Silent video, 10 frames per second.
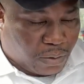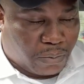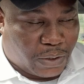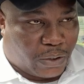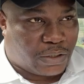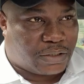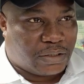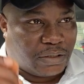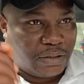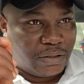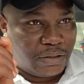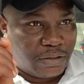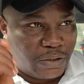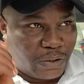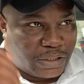Because
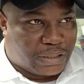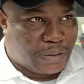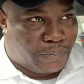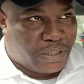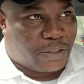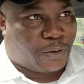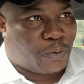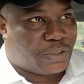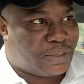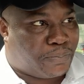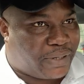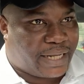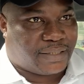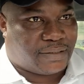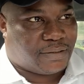your discipline comes with a
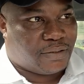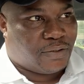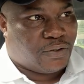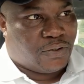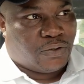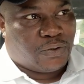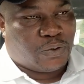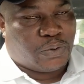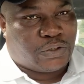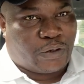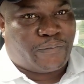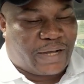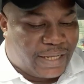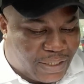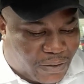price. You will
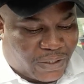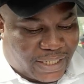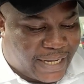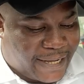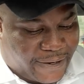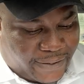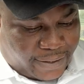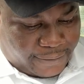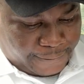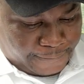suffer in another area.